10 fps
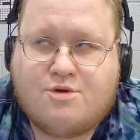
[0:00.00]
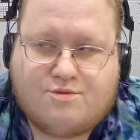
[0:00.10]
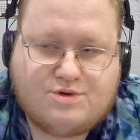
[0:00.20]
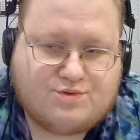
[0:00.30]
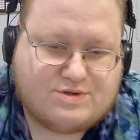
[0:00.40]

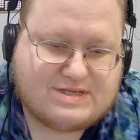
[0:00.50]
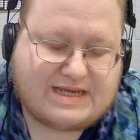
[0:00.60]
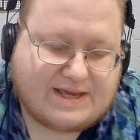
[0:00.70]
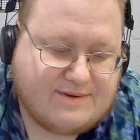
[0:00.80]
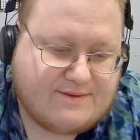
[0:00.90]
which was a
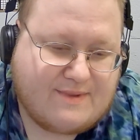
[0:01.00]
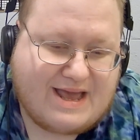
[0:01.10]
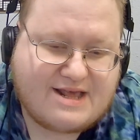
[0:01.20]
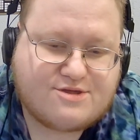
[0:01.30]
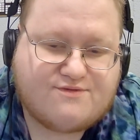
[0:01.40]
gimmick
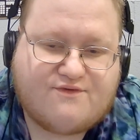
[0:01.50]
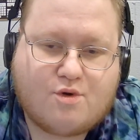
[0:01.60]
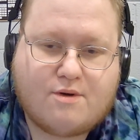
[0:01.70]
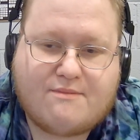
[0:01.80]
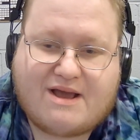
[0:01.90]
match
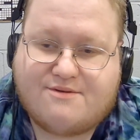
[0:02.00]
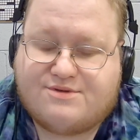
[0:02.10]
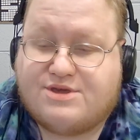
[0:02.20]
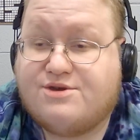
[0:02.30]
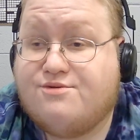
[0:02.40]
for
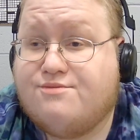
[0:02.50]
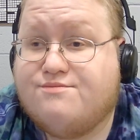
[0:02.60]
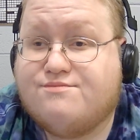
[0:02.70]
Mountain Dew,